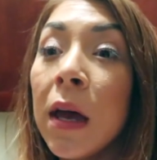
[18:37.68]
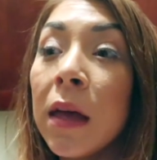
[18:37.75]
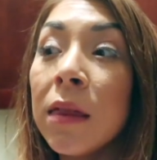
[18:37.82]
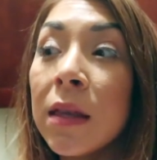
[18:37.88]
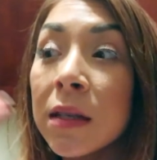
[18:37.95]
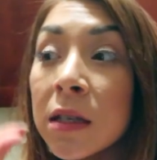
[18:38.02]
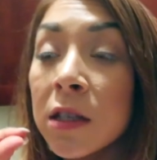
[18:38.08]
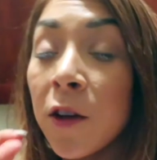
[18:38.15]

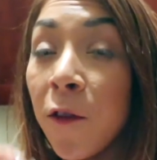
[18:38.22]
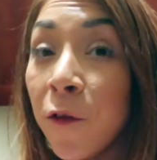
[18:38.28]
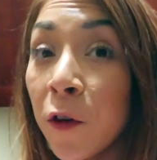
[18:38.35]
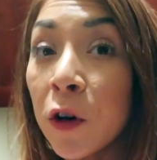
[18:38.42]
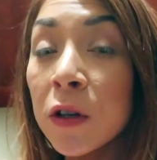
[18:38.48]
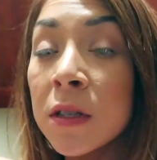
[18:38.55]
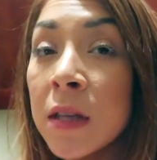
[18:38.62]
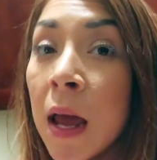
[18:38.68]
this is the
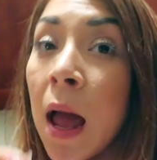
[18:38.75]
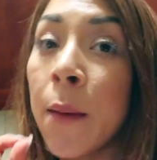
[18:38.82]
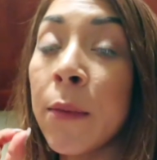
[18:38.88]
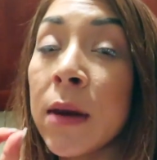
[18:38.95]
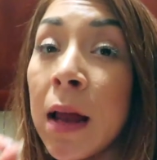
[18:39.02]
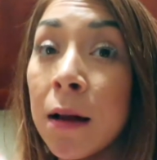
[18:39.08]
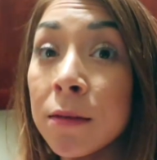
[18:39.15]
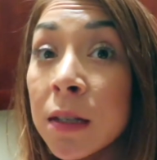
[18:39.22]
first day I'm
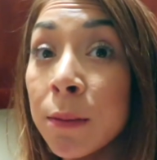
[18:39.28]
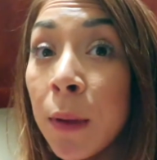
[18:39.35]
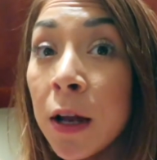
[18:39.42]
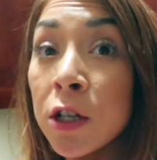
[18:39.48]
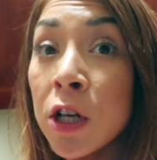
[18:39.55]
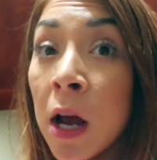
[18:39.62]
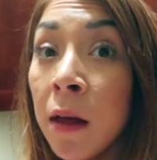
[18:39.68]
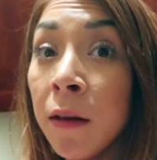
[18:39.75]
announcing my
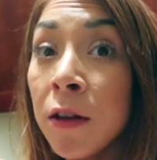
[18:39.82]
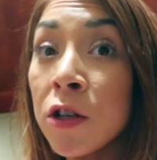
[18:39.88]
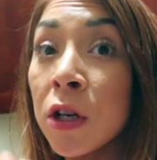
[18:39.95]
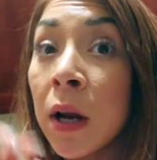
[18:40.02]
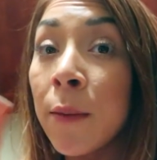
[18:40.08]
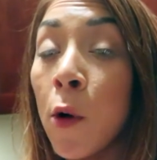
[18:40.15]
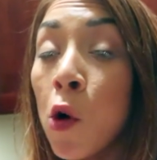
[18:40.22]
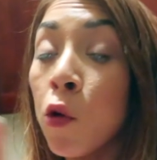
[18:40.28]
challenge
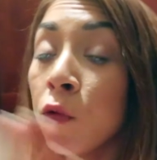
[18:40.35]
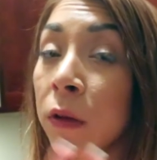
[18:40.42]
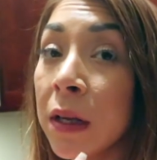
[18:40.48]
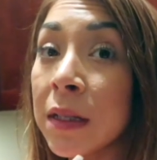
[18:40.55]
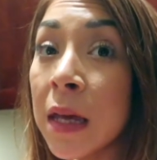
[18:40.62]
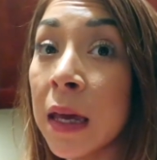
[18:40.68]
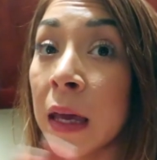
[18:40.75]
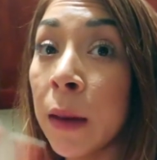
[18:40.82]
and I'm
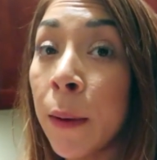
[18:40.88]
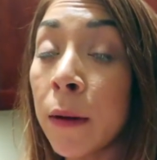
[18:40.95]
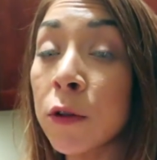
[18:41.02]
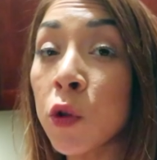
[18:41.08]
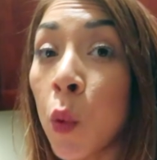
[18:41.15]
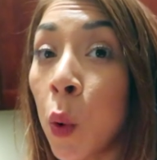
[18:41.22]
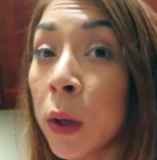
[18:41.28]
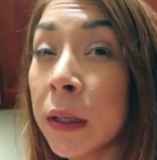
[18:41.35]
only taking
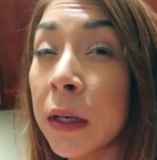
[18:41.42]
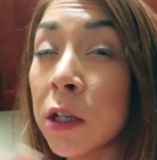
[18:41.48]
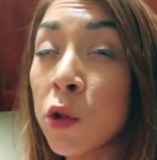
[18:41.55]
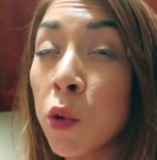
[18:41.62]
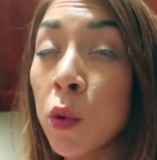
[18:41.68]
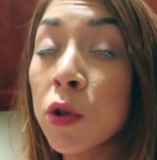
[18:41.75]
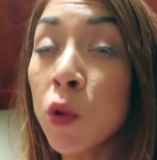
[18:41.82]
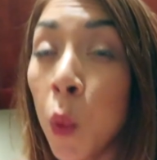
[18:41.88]
about 20
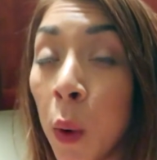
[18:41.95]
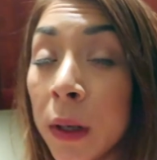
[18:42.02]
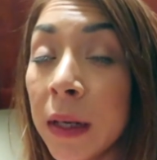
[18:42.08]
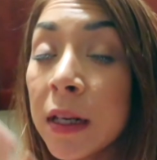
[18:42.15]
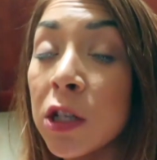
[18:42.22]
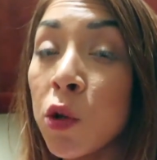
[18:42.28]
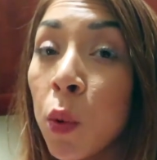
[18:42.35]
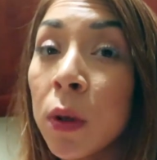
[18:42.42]
to 20
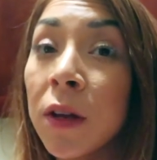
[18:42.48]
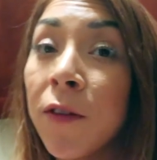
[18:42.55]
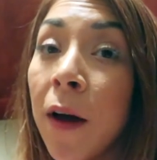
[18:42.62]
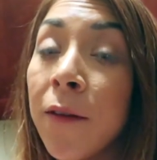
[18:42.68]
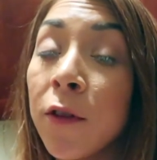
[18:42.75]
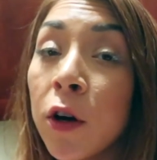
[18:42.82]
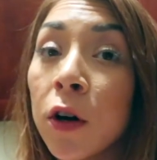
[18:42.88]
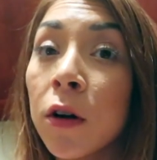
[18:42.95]
to
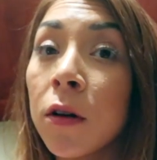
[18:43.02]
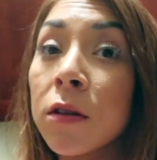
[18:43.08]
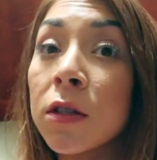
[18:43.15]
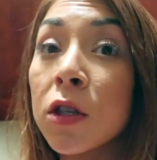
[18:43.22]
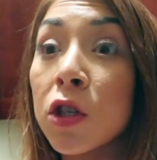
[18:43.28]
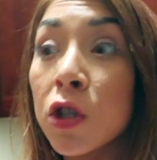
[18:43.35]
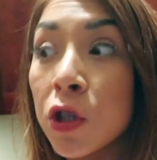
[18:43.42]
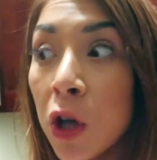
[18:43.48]
25
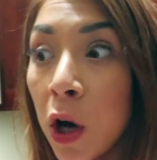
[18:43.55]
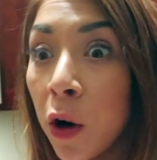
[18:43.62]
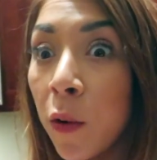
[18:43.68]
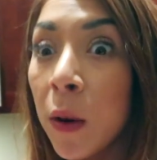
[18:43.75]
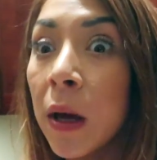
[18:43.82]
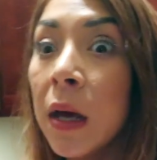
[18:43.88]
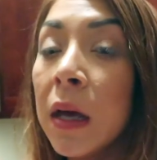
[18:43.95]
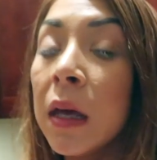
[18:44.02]
girls.
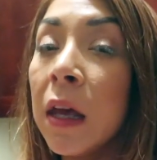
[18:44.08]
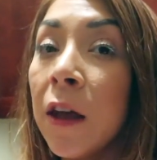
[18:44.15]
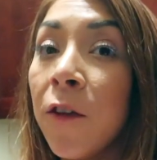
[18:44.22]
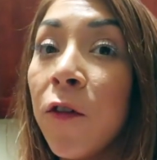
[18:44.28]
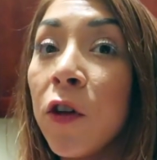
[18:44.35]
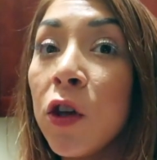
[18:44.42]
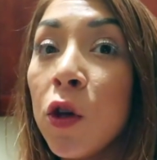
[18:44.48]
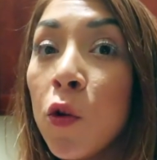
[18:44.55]
So
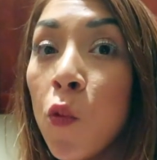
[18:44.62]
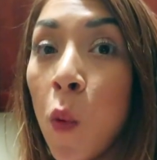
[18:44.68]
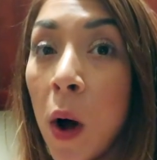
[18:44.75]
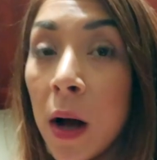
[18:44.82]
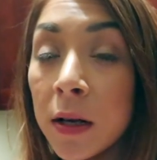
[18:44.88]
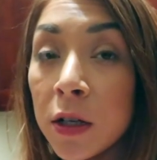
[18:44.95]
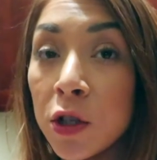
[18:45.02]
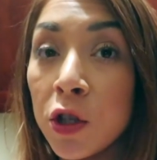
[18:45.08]
if you
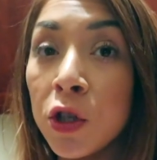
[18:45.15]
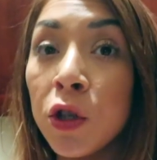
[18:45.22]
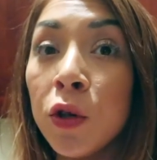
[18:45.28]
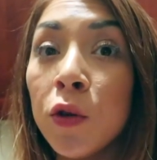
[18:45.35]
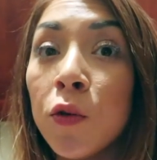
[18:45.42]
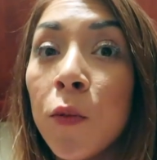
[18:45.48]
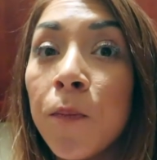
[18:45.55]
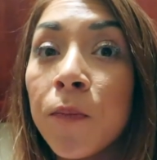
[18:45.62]
want
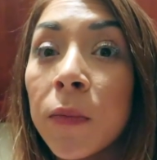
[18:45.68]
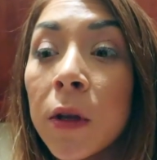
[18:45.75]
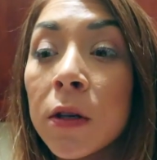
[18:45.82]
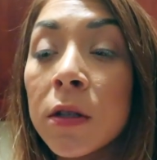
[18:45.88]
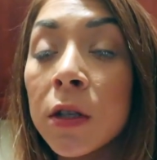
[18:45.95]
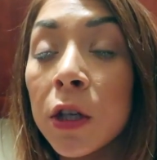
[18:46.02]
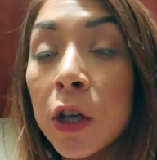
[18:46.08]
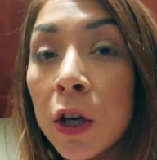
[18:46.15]
to
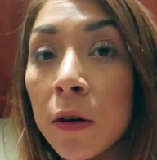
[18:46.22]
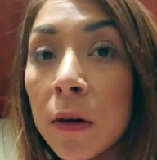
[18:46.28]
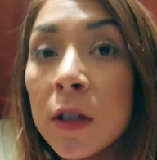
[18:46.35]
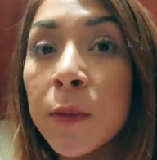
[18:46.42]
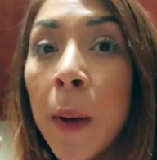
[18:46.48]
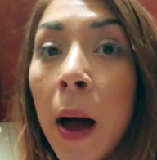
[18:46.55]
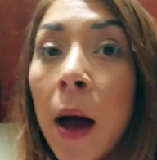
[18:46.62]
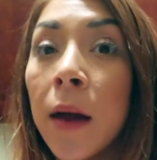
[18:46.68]
secure a
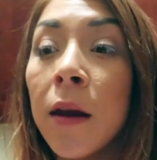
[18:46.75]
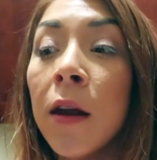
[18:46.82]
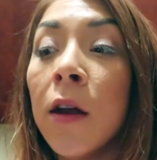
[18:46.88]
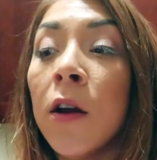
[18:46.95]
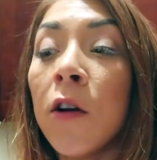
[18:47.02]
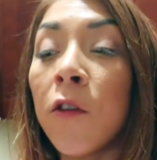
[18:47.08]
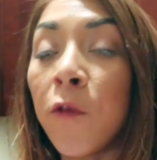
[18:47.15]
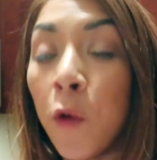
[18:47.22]
spot
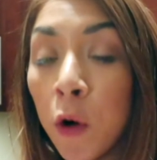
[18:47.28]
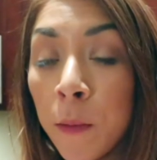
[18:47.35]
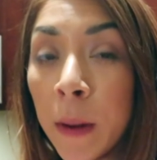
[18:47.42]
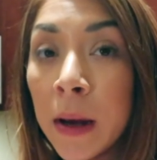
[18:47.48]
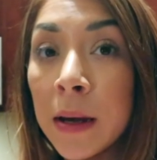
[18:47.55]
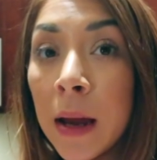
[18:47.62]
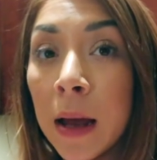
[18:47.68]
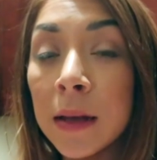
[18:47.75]
for
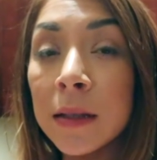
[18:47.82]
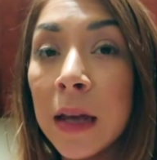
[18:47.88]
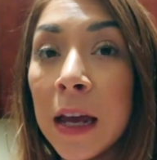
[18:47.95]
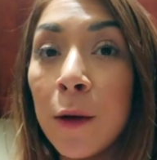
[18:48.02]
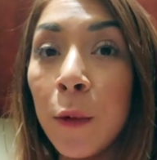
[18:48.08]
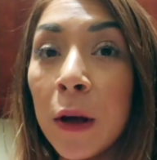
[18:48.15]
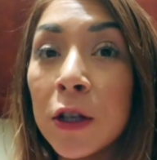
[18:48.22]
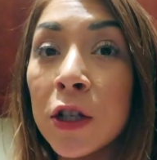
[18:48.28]
my next
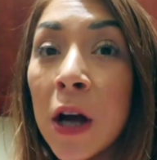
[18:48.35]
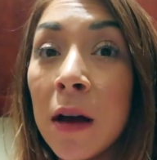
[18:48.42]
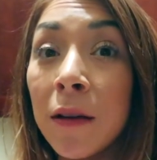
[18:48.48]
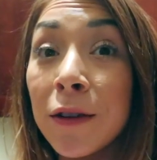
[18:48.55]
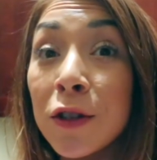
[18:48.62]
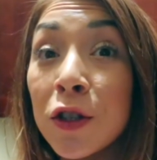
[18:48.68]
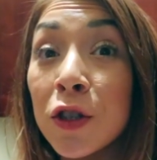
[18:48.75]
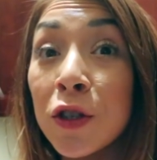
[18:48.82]
eight week
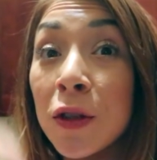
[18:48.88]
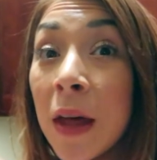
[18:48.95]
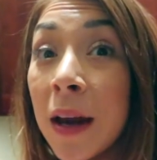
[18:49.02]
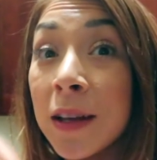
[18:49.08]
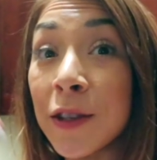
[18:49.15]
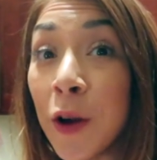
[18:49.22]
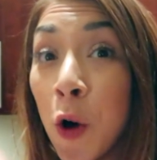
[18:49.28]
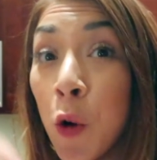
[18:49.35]
challenge that
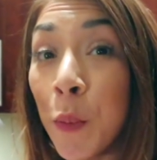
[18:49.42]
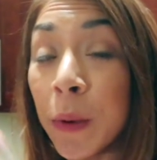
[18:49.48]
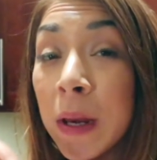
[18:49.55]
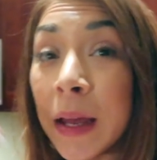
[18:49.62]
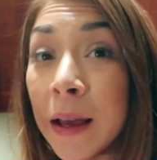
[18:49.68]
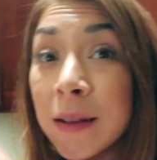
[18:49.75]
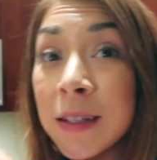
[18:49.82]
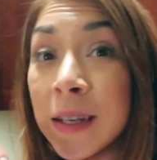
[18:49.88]
is
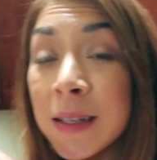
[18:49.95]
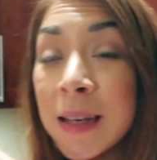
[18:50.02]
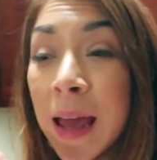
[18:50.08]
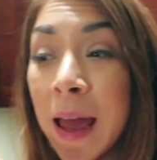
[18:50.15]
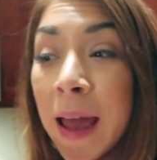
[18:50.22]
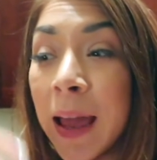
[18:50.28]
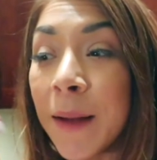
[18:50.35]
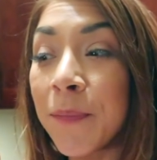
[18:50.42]
opening
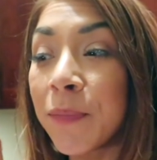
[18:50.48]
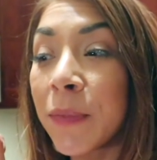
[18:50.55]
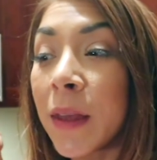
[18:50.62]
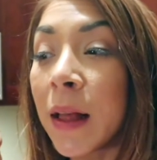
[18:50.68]
today.